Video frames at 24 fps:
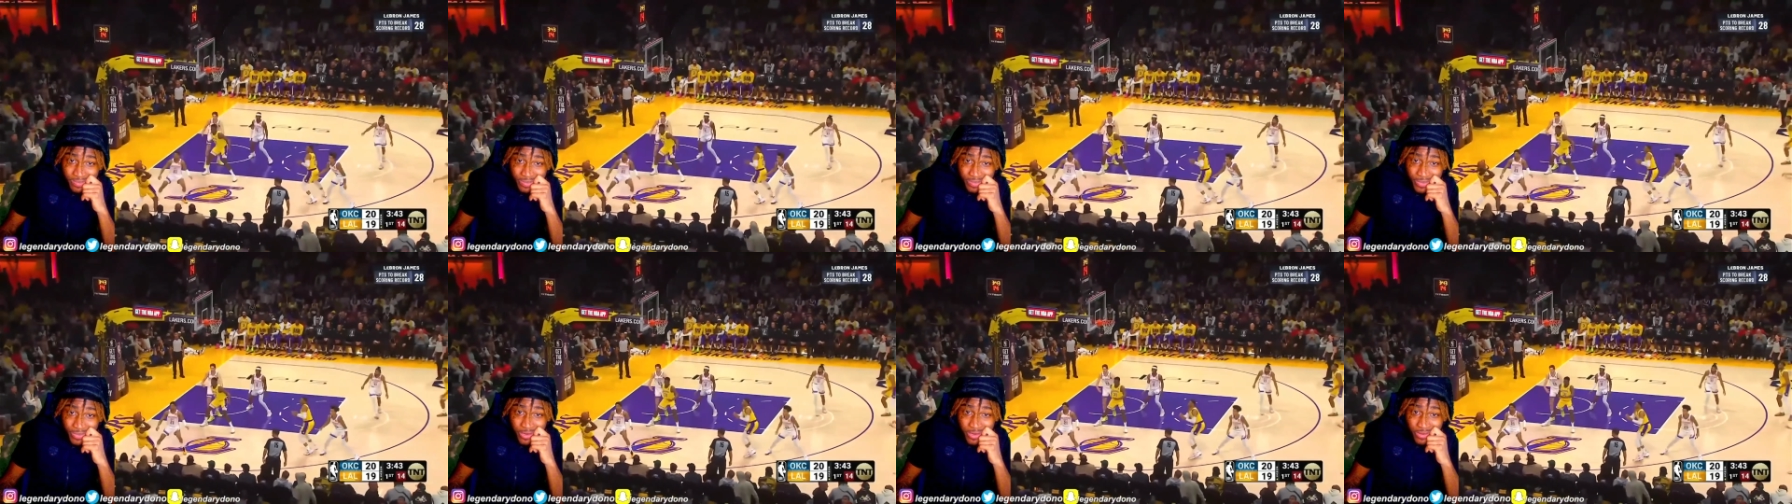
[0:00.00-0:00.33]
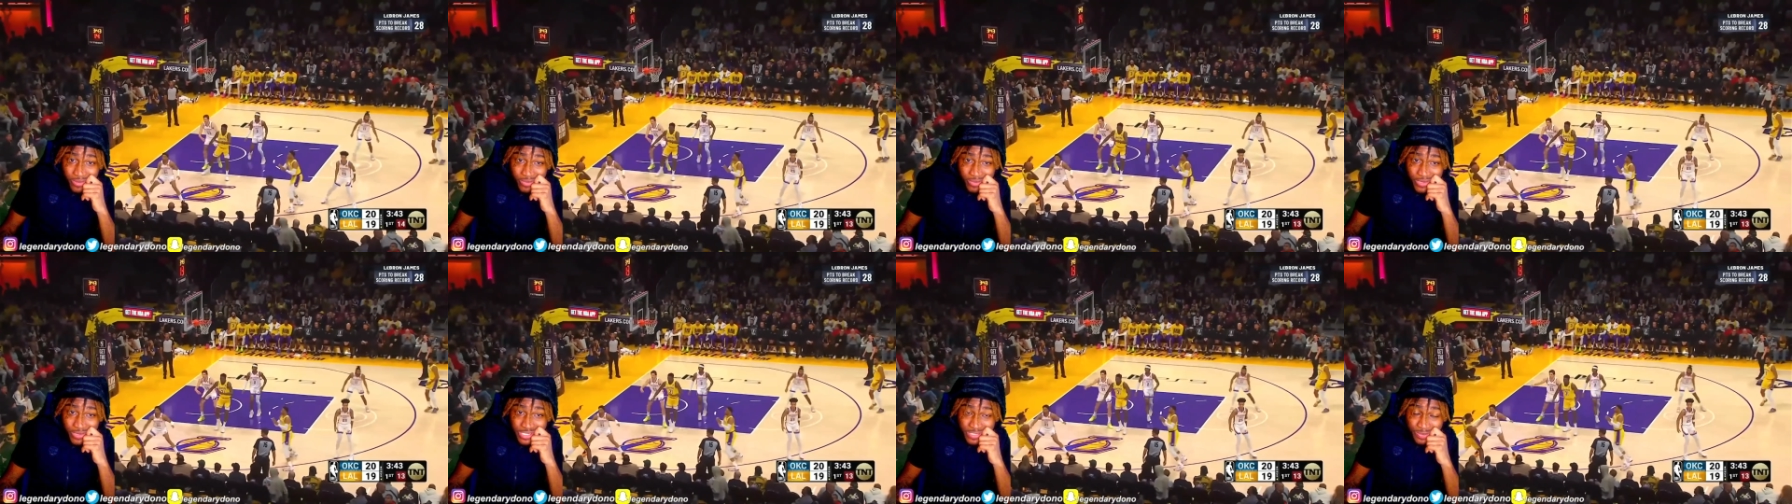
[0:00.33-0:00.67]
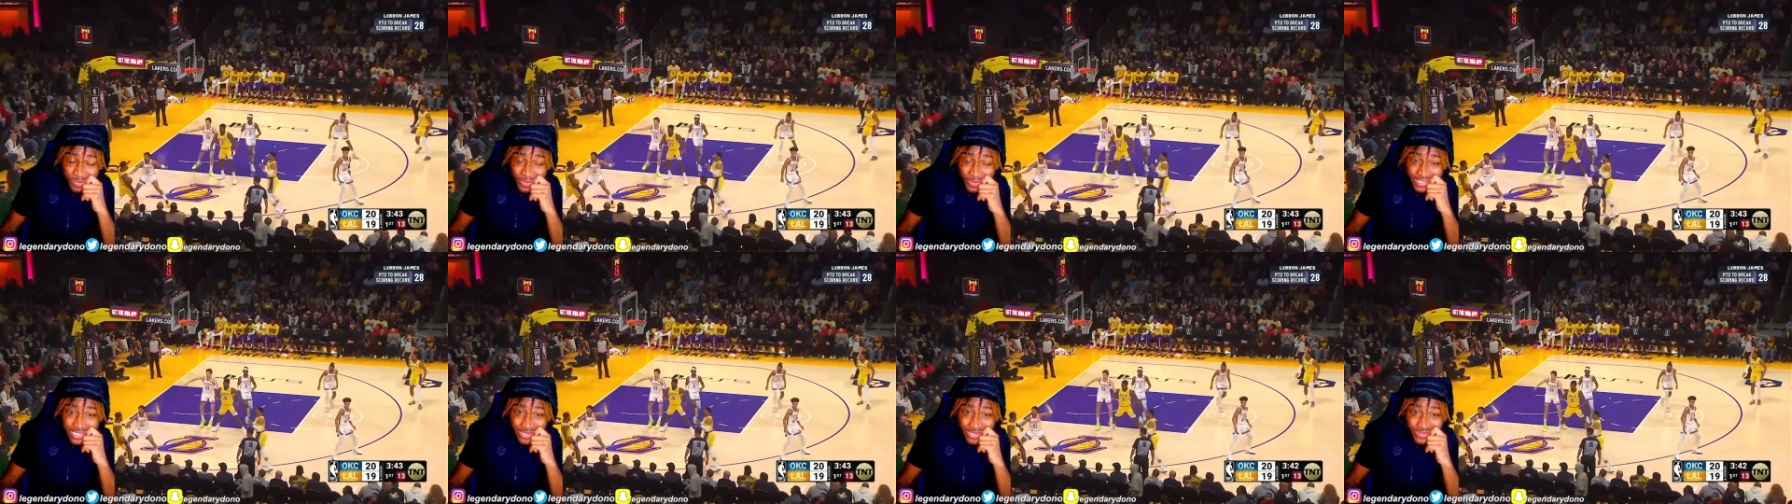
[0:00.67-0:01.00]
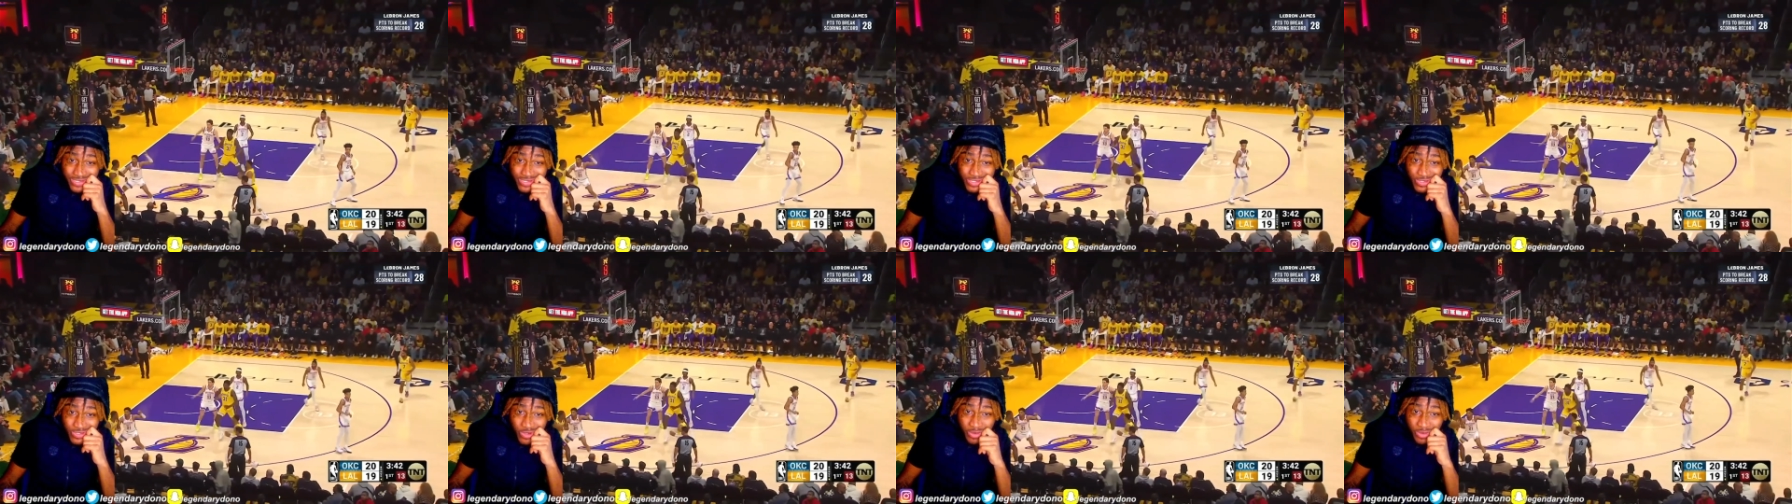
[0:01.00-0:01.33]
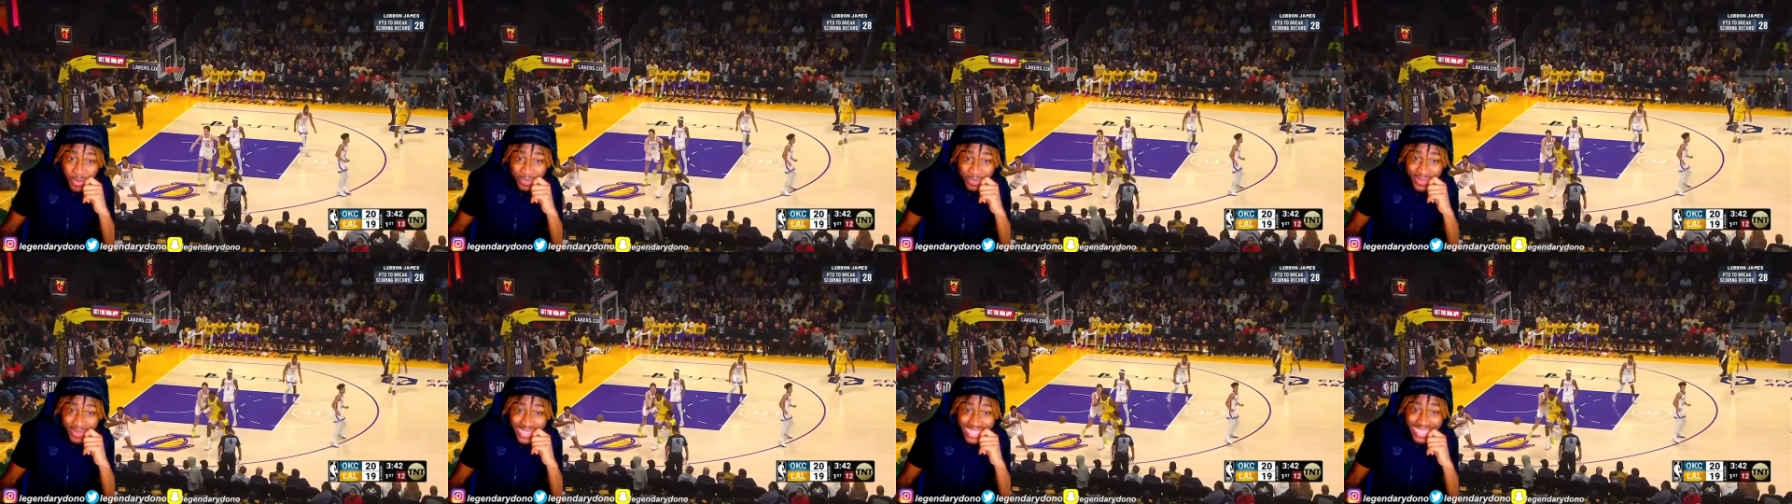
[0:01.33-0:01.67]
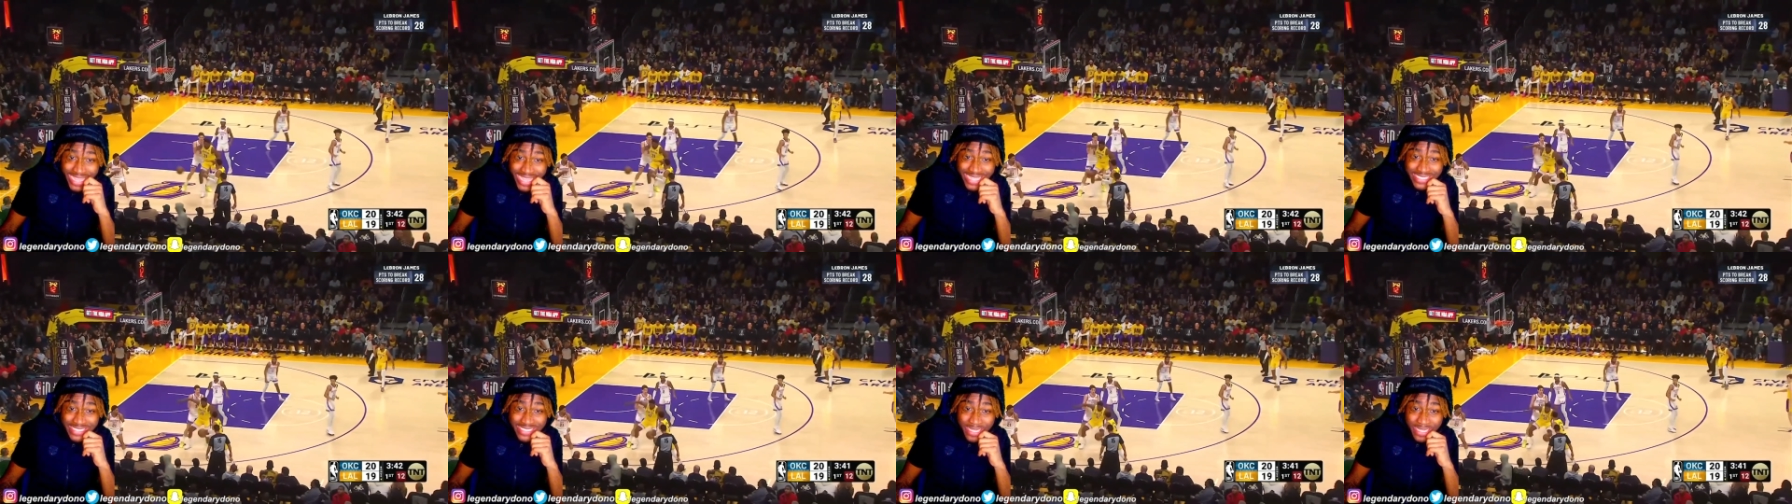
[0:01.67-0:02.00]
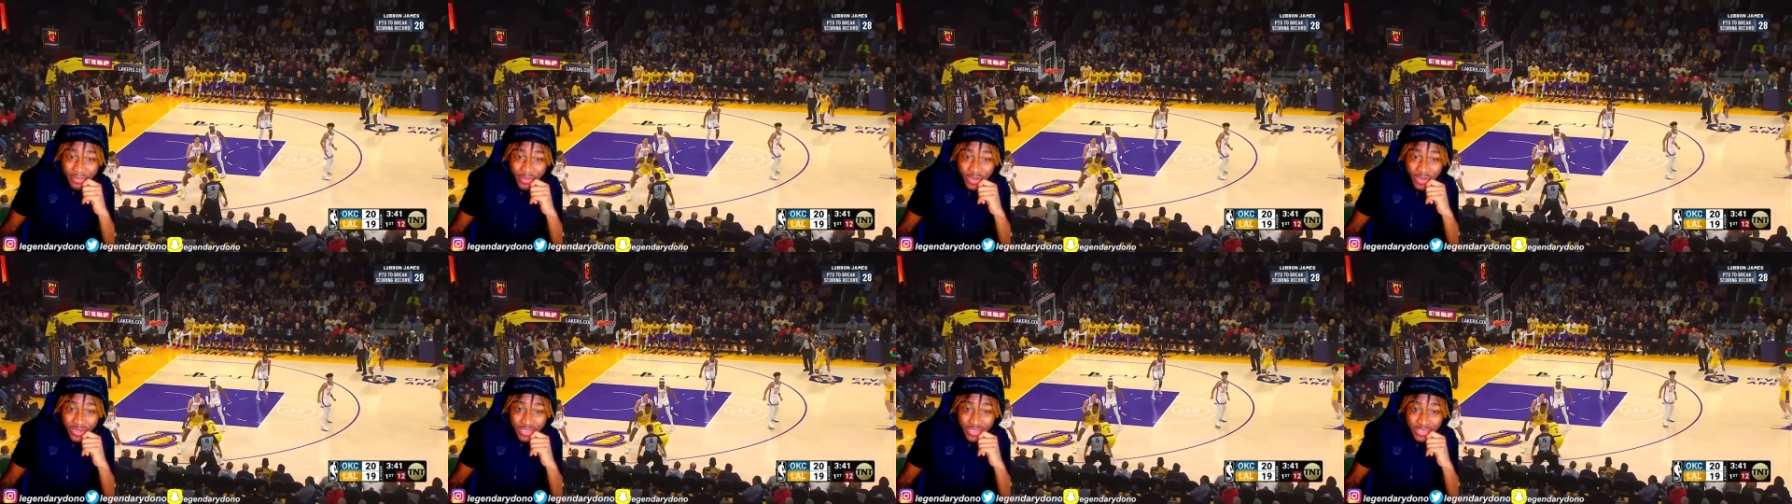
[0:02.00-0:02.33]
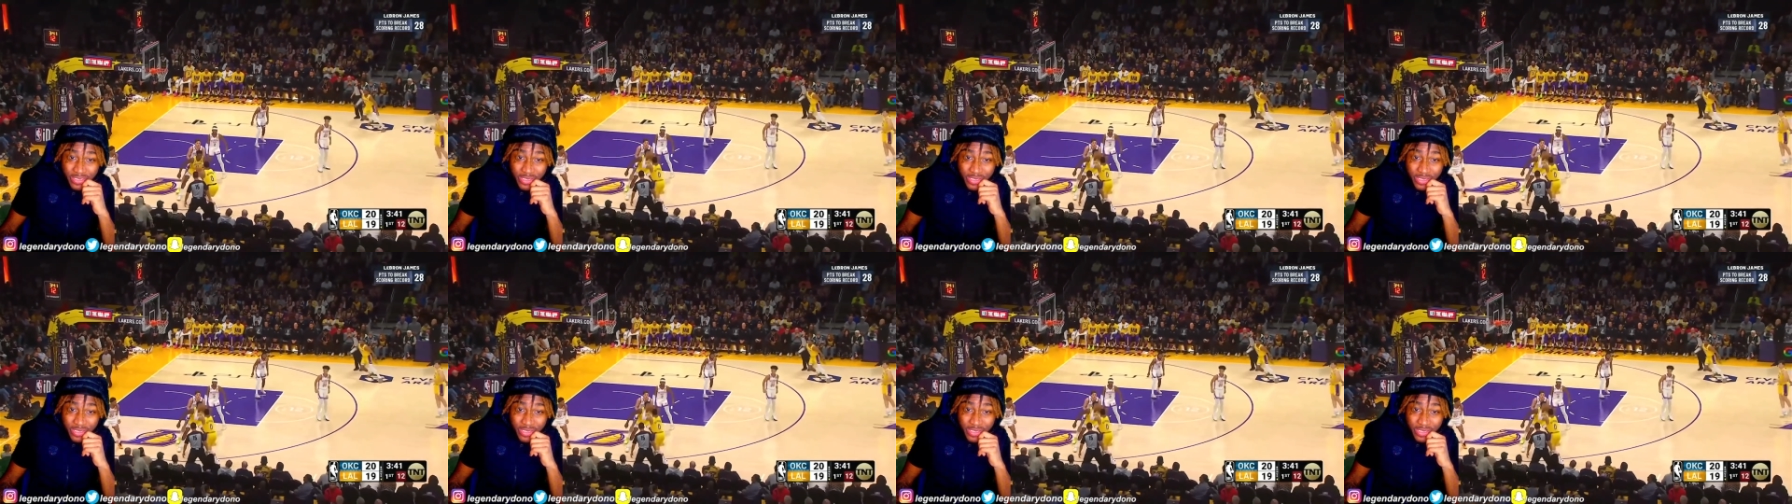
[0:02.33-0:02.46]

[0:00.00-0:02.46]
Bro, Westbrook, that was a normal pass. Stop all the